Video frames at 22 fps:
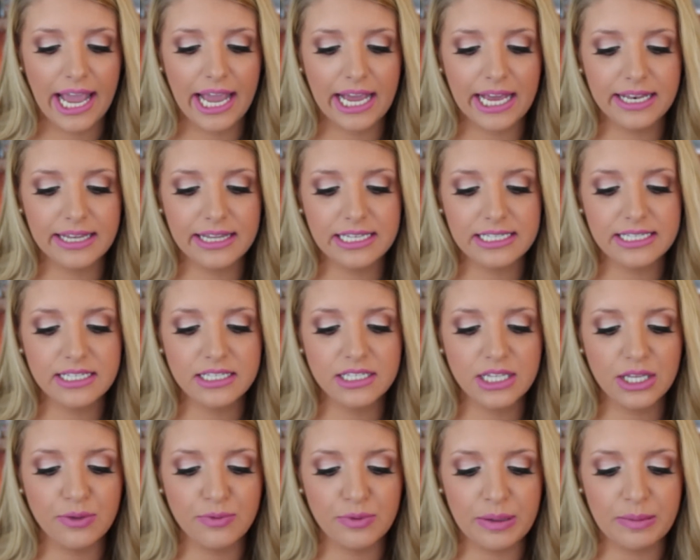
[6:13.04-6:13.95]
and this
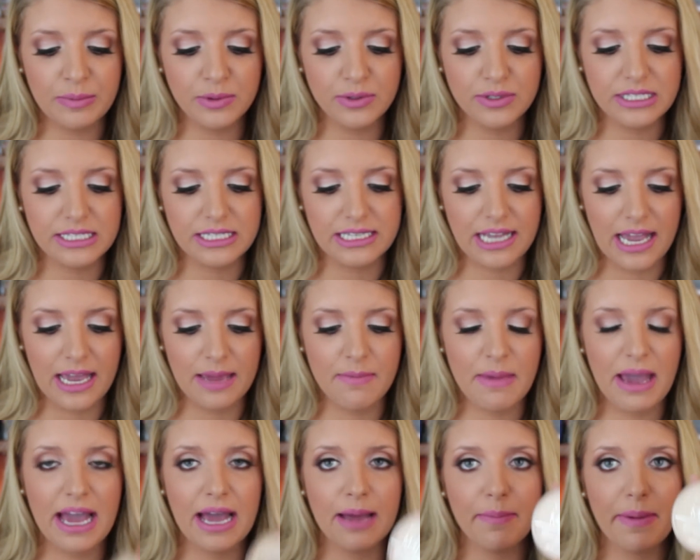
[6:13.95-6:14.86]
is the Rimmel Stay
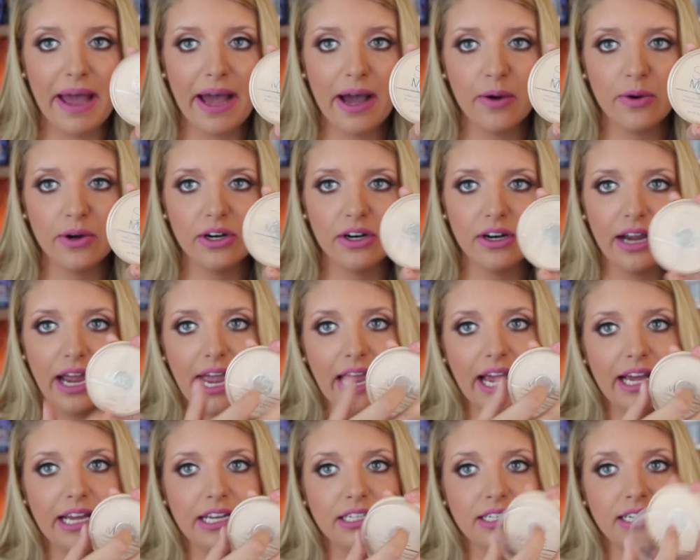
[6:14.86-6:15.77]
Matte powder,
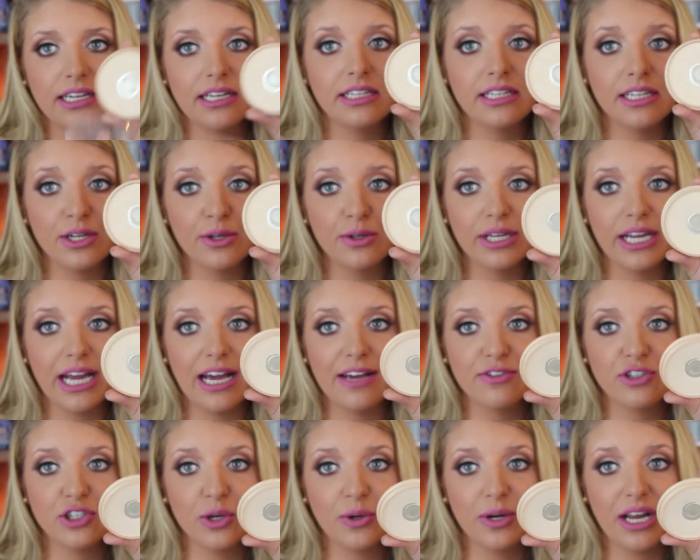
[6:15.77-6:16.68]
and clearly
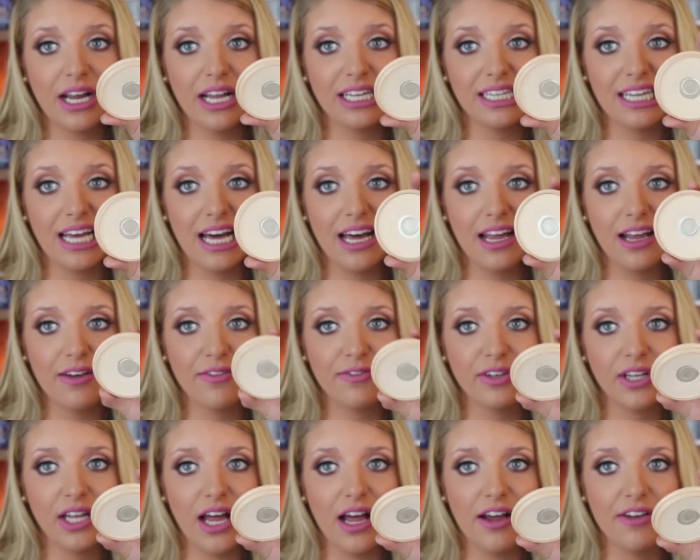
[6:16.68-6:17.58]
I've showed it a lot
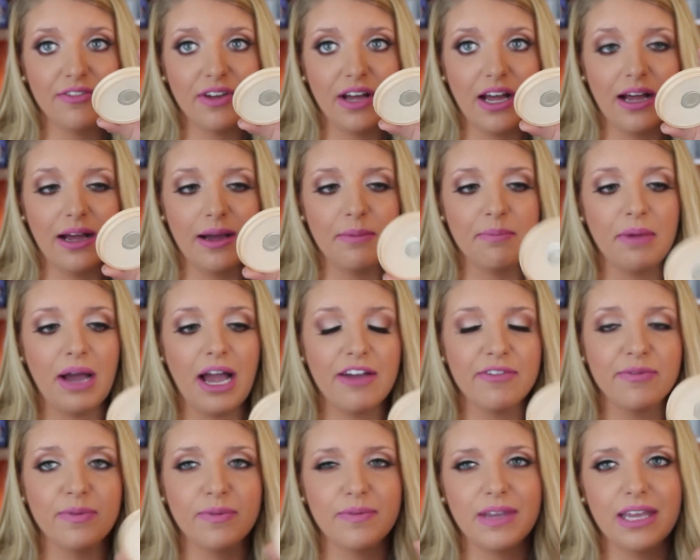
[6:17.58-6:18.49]
of love.
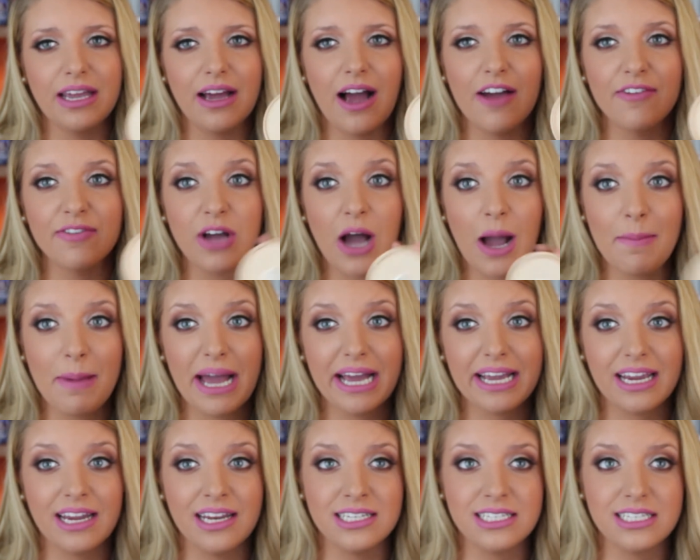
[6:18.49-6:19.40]
I've got
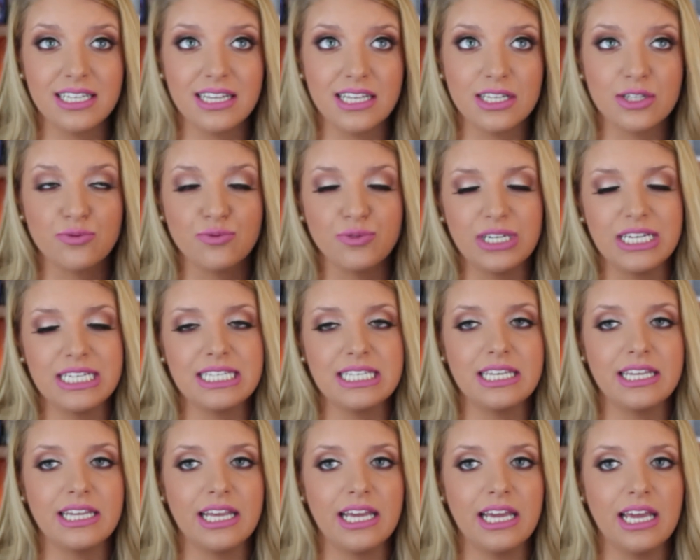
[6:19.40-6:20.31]
back into this
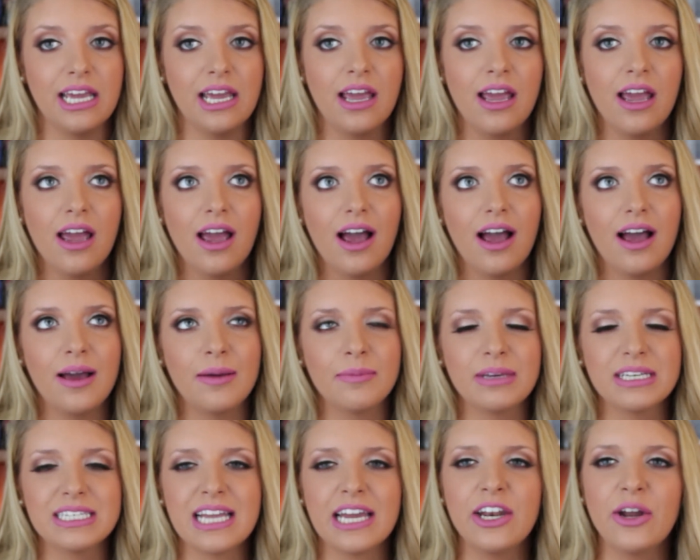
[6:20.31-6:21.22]
recently
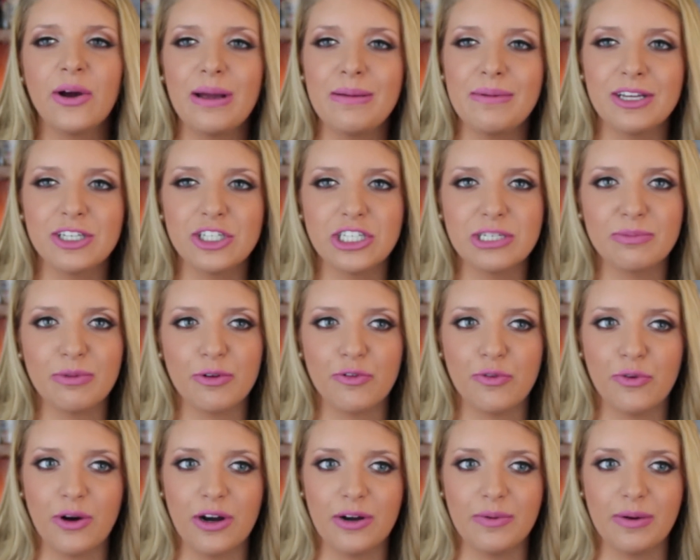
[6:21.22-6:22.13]
because I know I mentioned
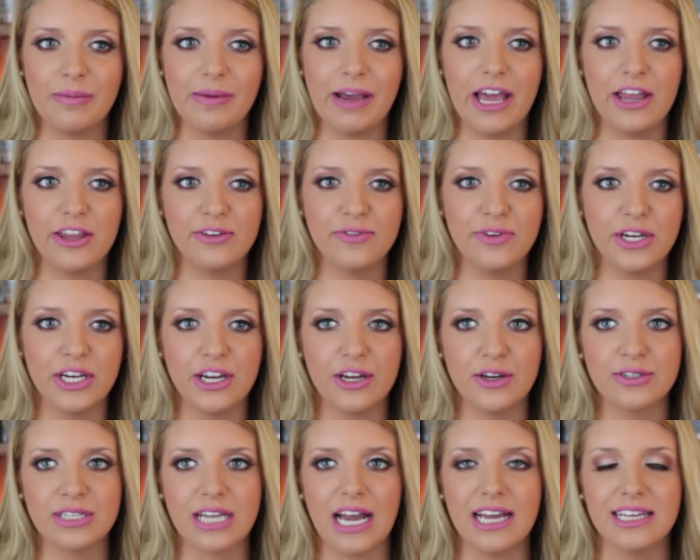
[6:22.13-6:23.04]
before in one of my other
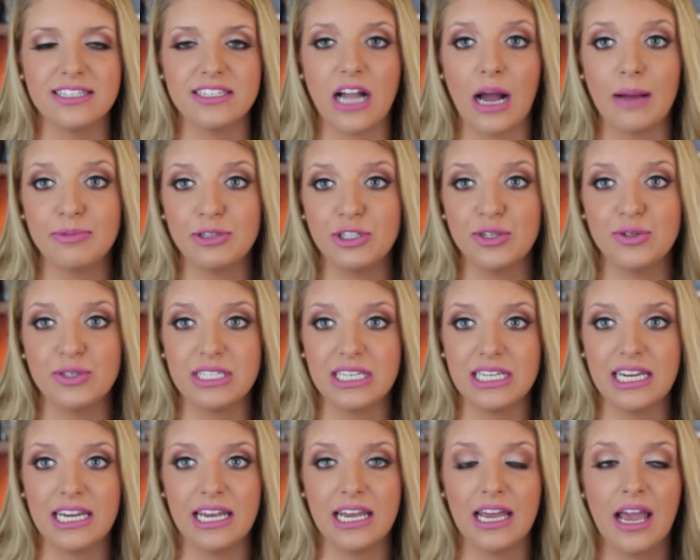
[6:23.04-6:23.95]
videos I stopped
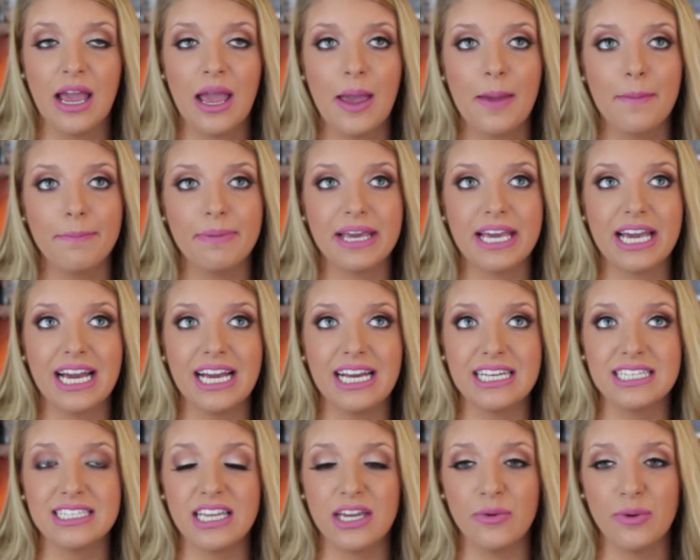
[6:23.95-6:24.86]
using it
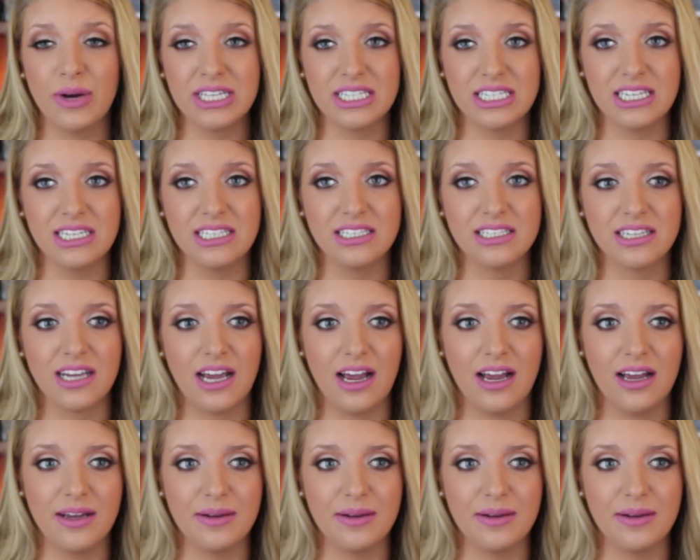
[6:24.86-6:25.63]
because it wasn't